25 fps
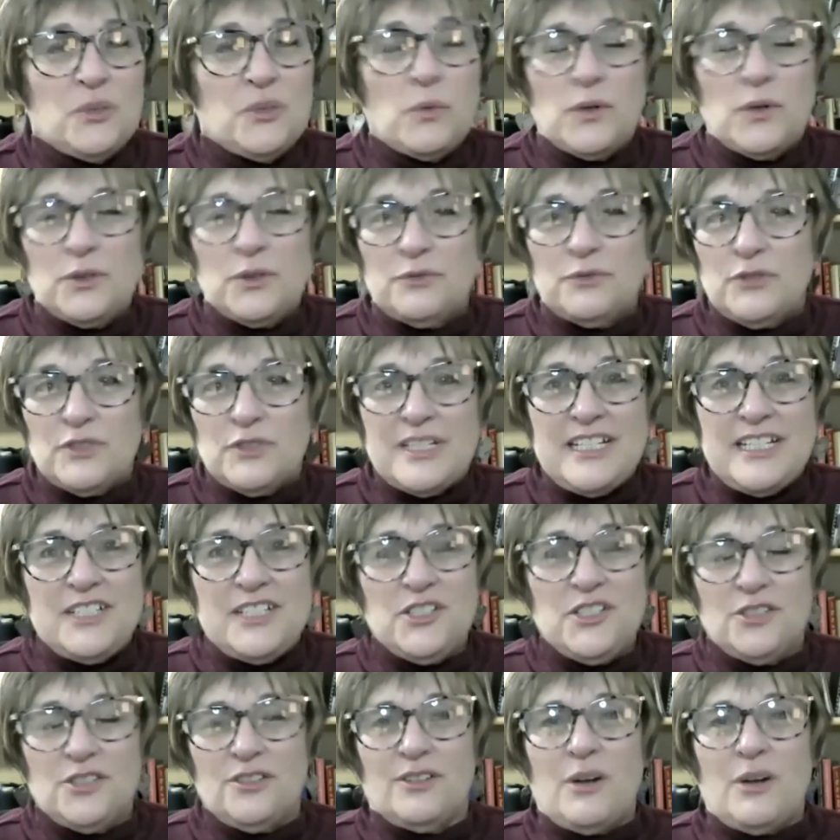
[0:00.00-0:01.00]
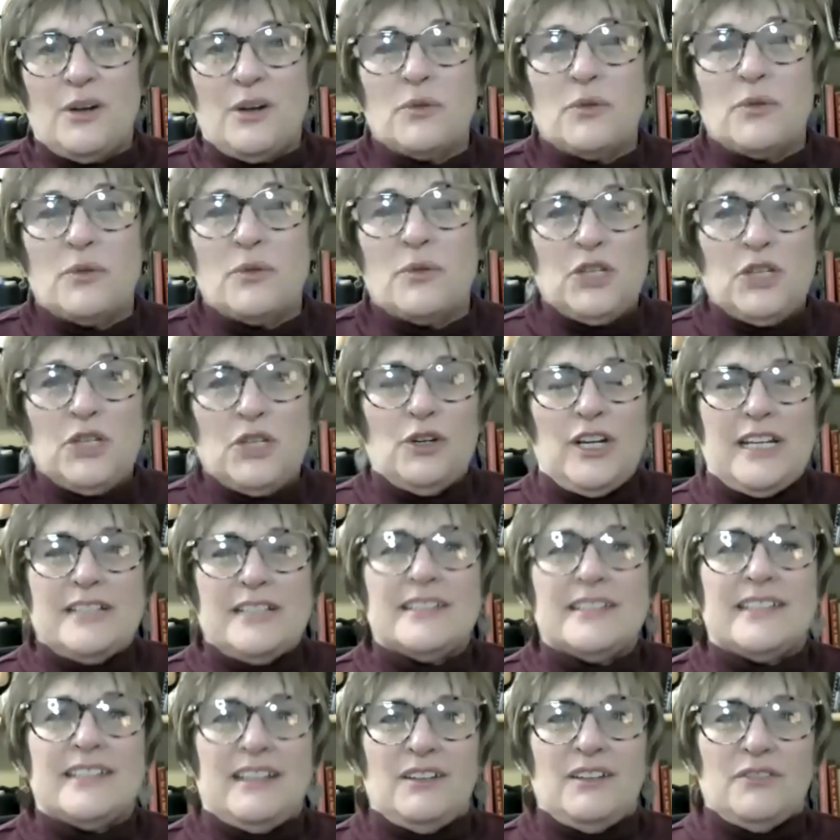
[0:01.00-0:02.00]
wonderful teacher, I was
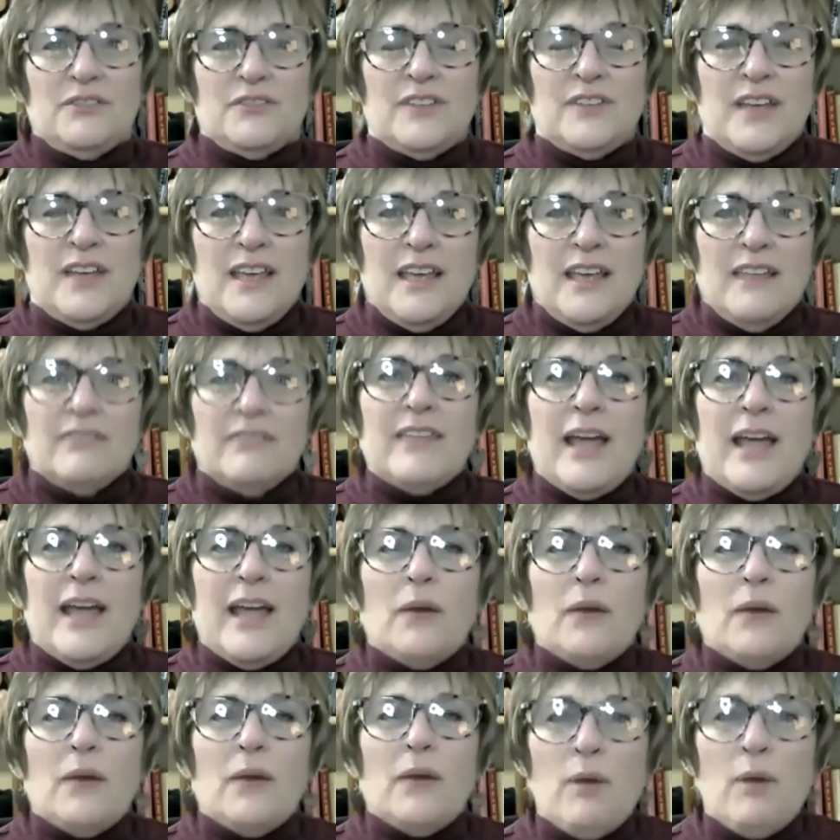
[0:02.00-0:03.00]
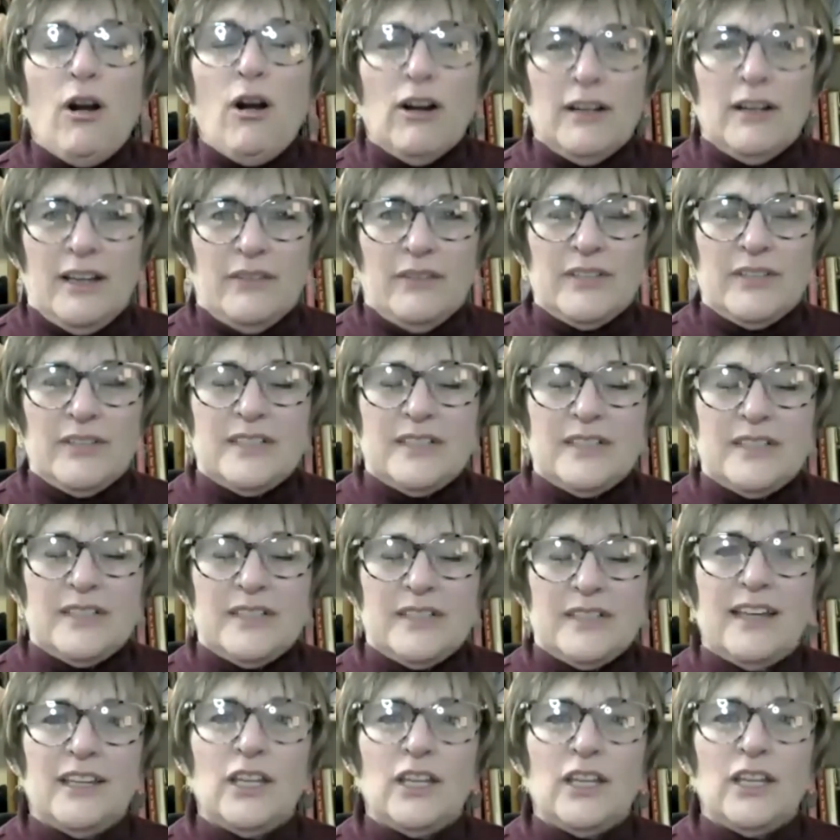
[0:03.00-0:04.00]
curious if that was part of it, is
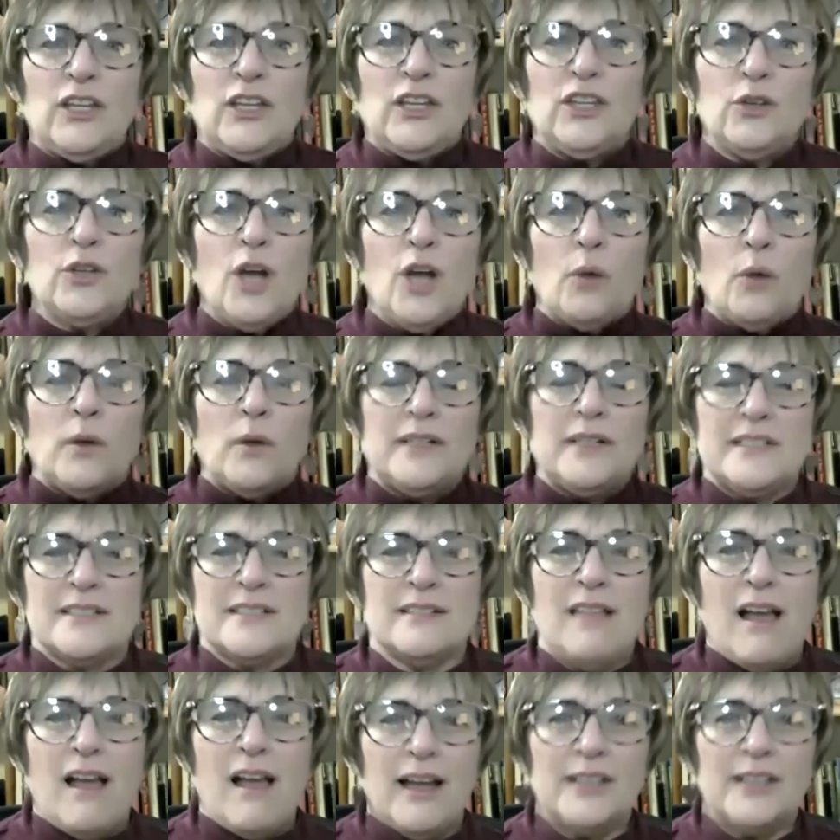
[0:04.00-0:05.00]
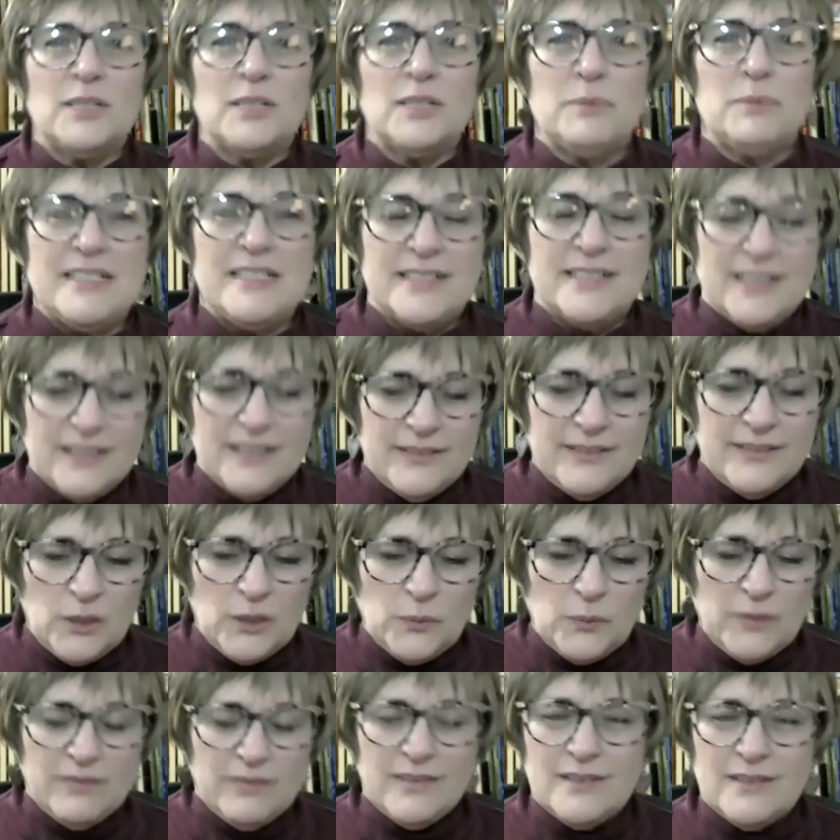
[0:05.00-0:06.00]
that what it's like to be sitting there
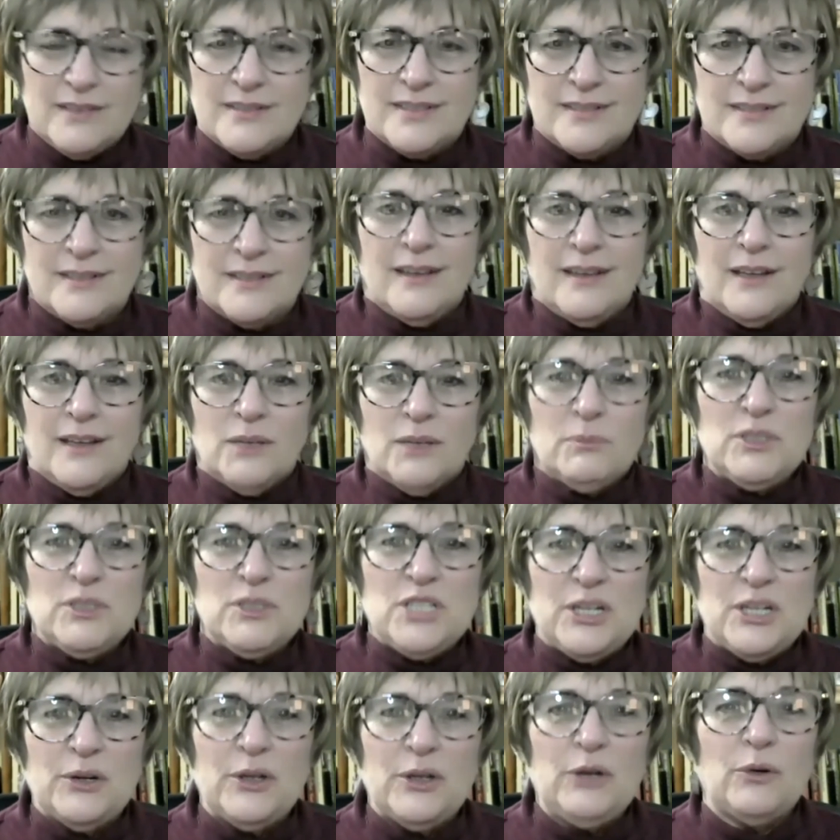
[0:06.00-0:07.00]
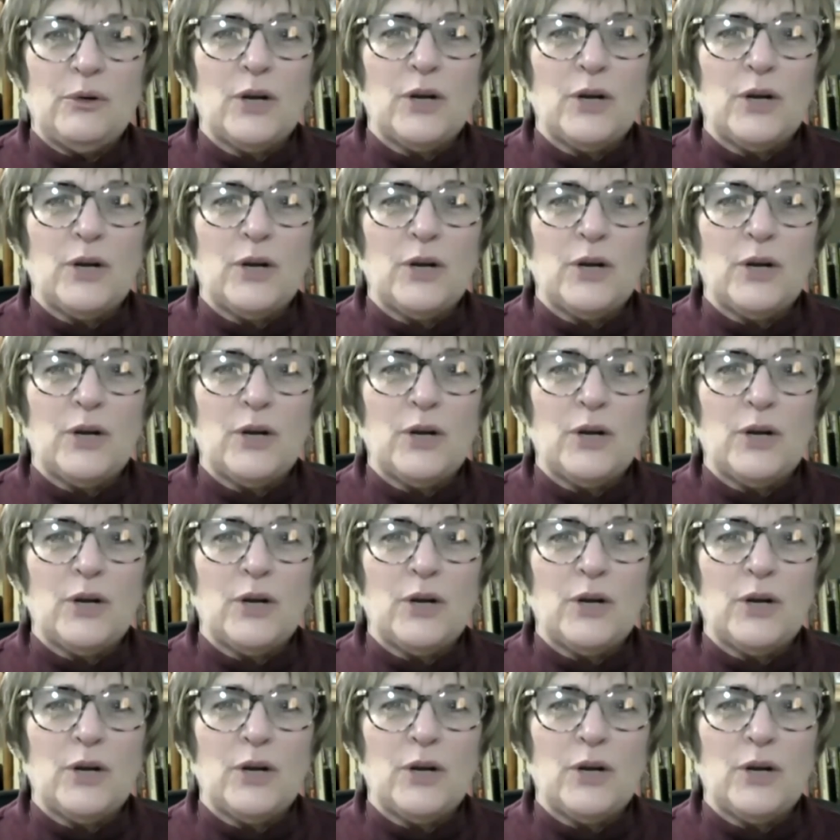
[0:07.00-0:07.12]
with this material